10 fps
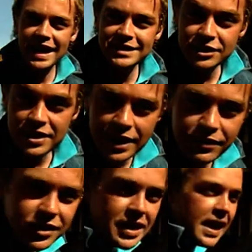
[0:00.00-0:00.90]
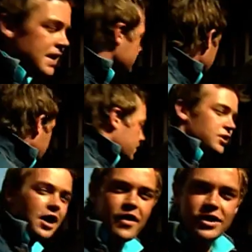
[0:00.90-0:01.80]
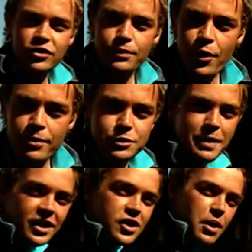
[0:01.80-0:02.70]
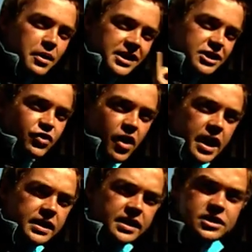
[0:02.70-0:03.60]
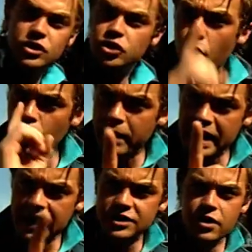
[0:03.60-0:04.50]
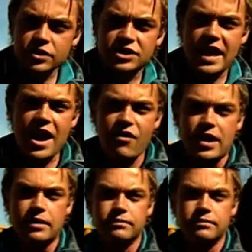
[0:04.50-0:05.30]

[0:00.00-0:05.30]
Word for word: as it's the end of the day, the director has promised me I can go on this ride and has assured me it's not scary.